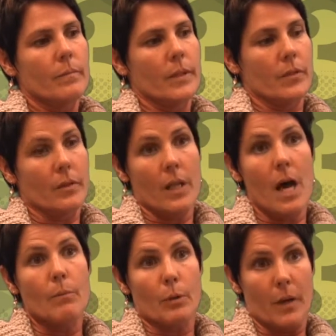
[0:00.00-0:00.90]
is a
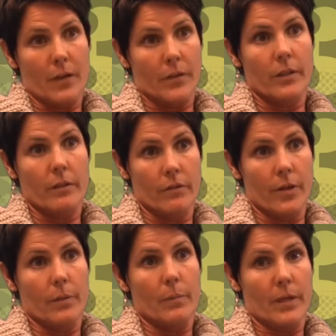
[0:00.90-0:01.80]
lot more positive.
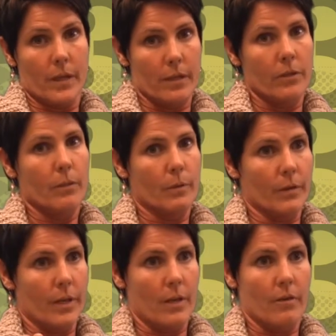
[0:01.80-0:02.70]
They're beginning to
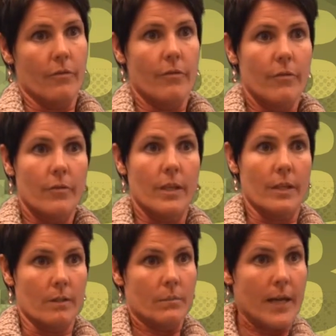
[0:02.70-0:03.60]
believe
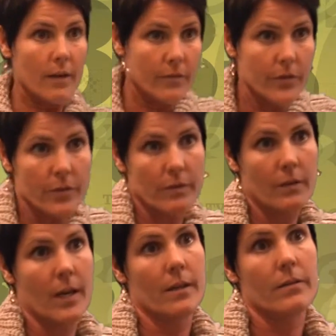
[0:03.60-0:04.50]
in themselves
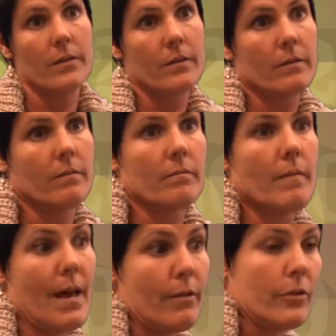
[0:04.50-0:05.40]
as
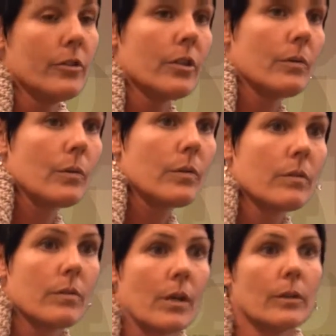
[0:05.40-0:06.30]
math learners.
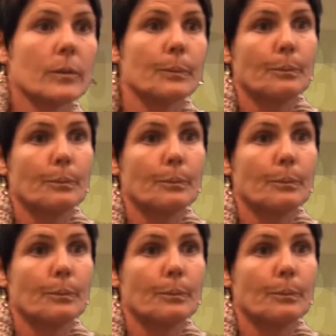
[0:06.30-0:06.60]
So.